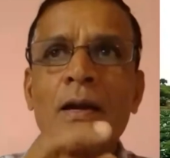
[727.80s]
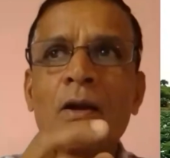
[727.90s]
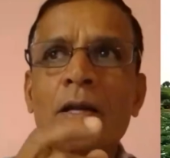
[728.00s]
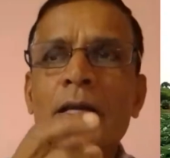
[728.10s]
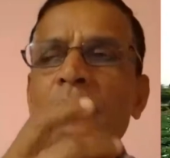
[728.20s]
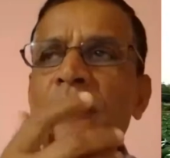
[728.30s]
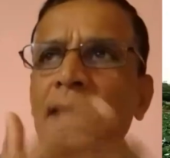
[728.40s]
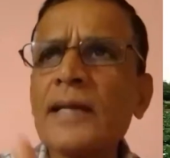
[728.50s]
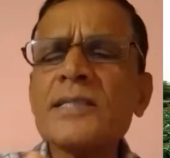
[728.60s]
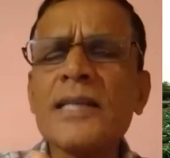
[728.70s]
In, when
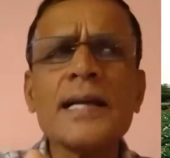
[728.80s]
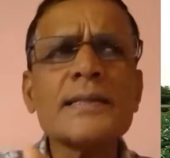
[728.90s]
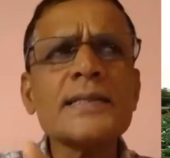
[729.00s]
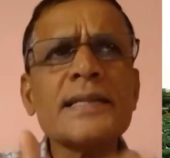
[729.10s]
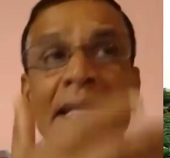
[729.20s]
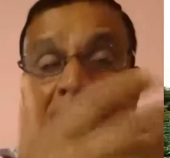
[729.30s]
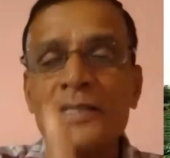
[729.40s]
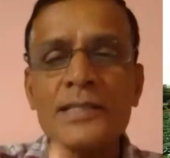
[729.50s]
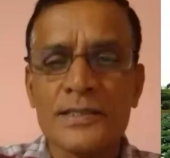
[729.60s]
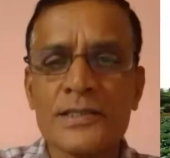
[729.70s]
I started in
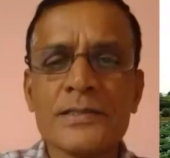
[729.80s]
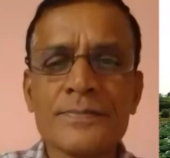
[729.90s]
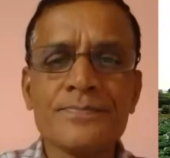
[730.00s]
eighties,